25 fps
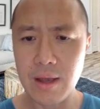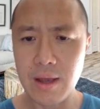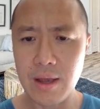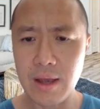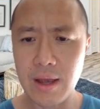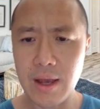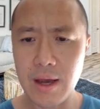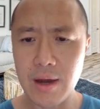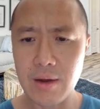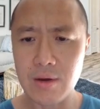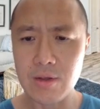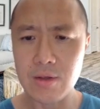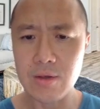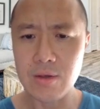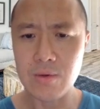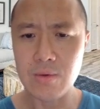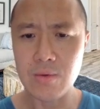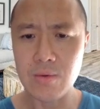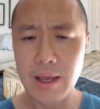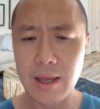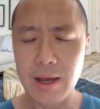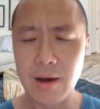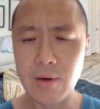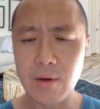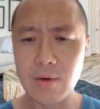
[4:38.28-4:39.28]
how
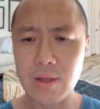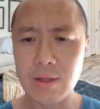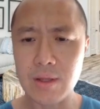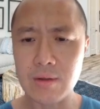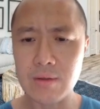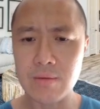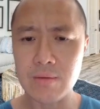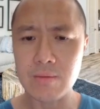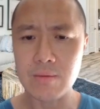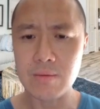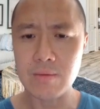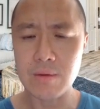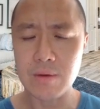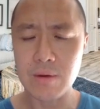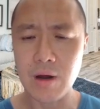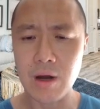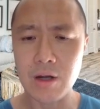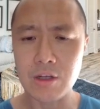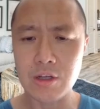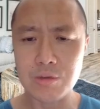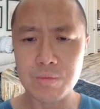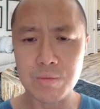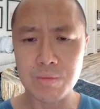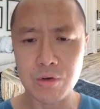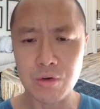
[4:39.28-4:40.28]
can
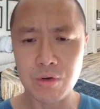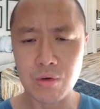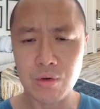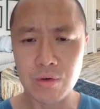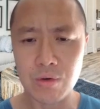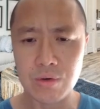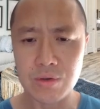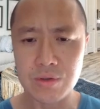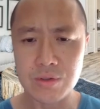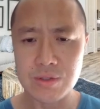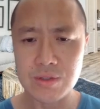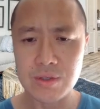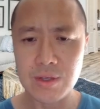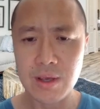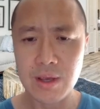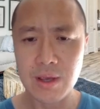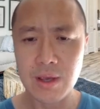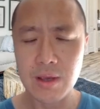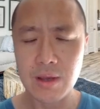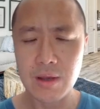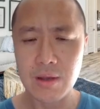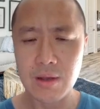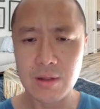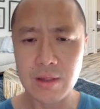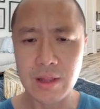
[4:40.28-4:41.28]
entrepreneurs
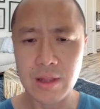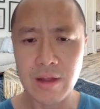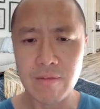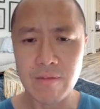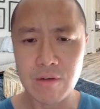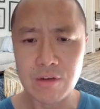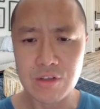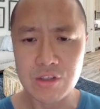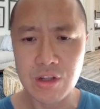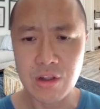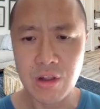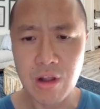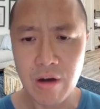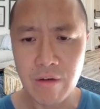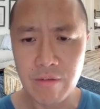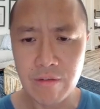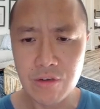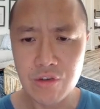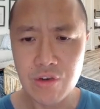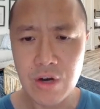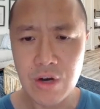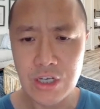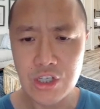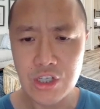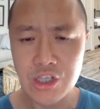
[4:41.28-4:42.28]
leverage the law of
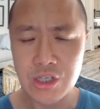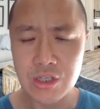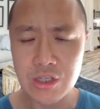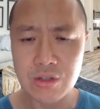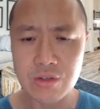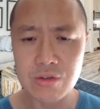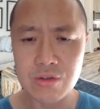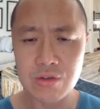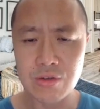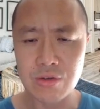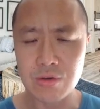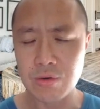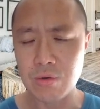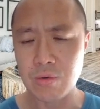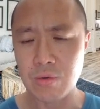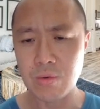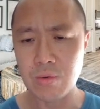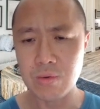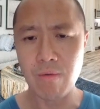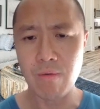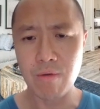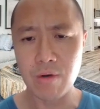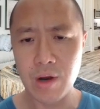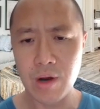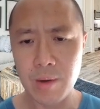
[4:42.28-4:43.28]
attraction to
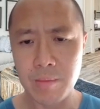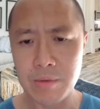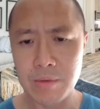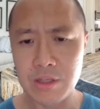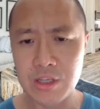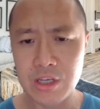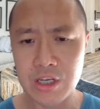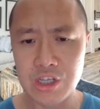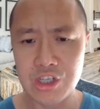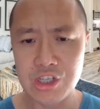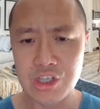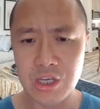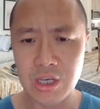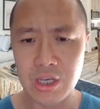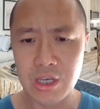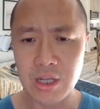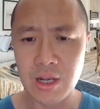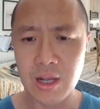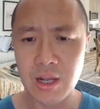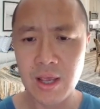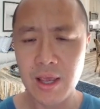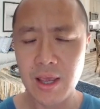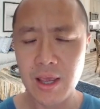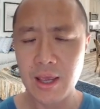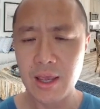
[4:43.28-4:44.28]
overcome
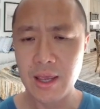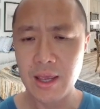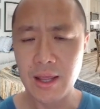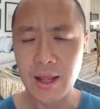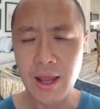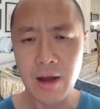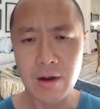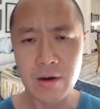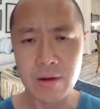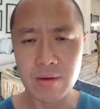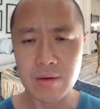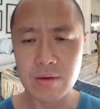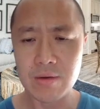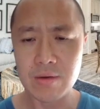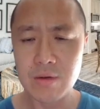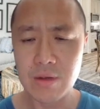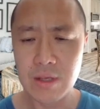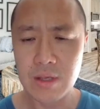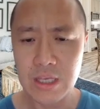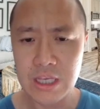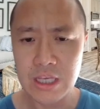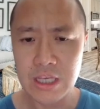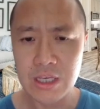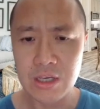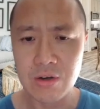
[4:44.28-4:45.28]
addiction and how to
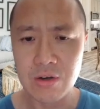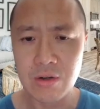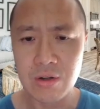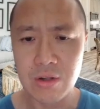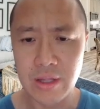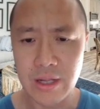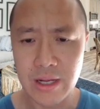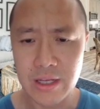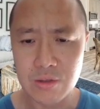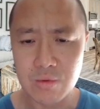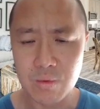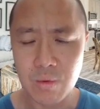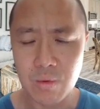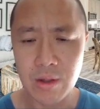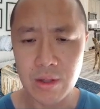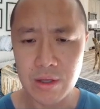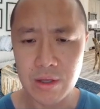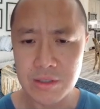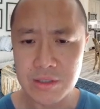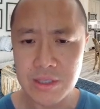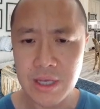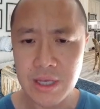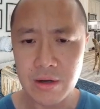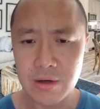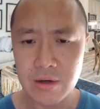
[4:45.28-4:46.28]
heal, as well
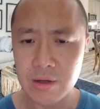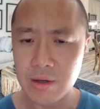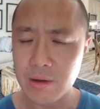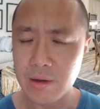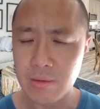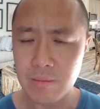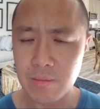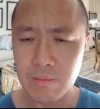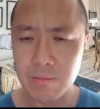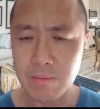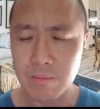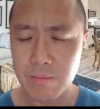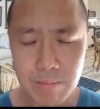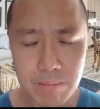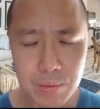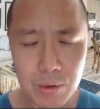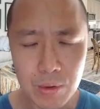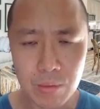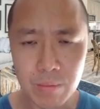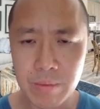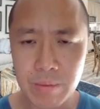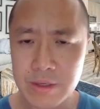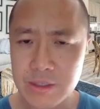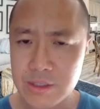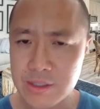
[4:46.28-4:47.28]
as how to
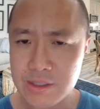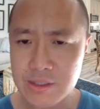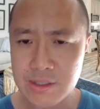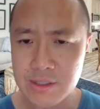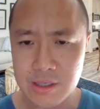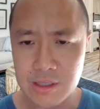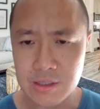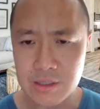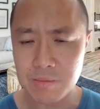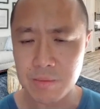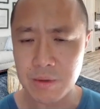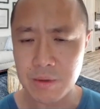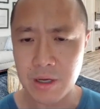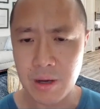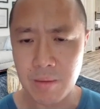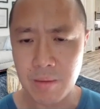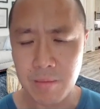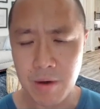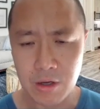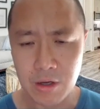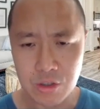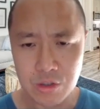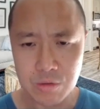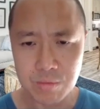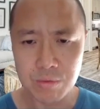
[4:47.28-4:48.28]
build businesses, become
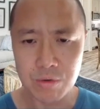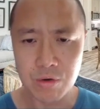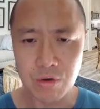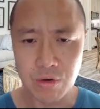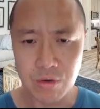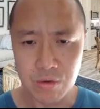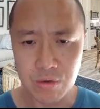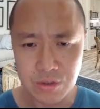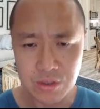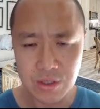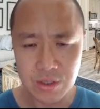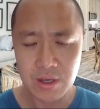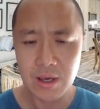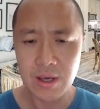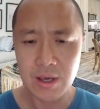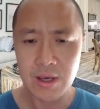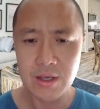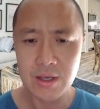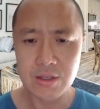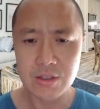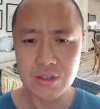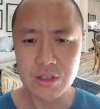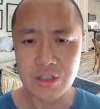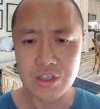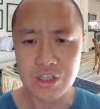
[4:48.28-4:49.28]
entrepreneurs,
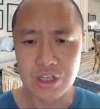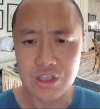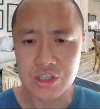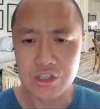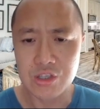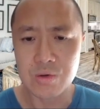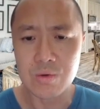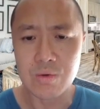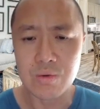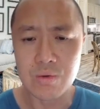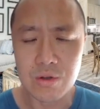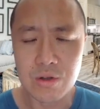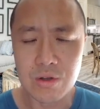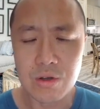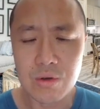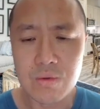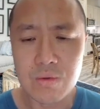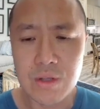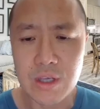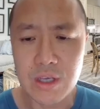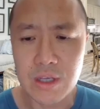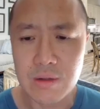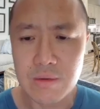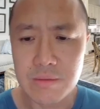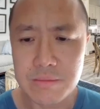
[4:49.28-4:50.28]
such as you
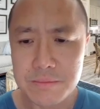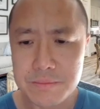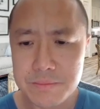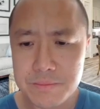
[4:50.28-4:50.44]
did?